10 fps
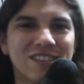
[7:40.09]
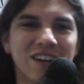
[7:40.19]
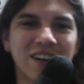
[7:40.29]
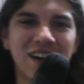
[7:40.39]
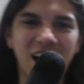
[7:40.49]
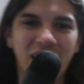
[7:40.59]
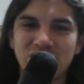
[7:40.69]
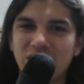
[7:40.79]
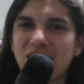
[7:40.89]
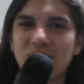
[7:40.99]
I
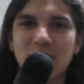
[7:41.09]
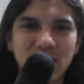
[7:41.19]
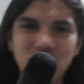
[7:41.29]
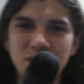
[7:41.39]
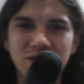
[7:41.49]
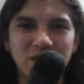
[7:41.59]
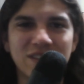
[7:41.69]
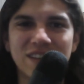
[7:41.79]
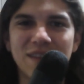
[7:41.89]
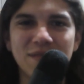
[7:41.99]
tried to get my Cuban friend
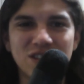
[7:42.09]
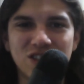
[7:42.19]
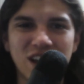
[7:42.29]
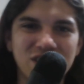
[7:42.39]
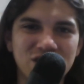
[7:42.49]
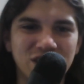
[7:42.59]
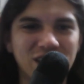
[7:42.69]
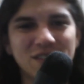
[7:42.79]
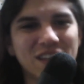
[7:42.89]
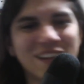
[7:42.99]
to get me a Che shirt, and
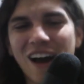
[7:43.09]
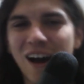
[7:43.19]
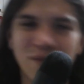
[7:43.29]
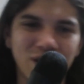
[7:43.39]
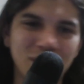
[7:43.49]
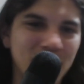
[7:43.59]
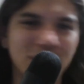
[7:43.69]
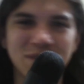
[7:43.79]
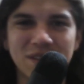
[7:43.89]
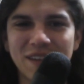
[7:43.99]
he was like, "Nah, bro, my
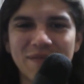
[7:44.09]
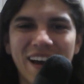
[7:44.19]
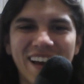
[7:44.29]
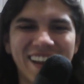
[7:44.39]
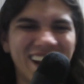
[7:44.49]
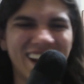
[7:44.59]
mom's gonna get mad."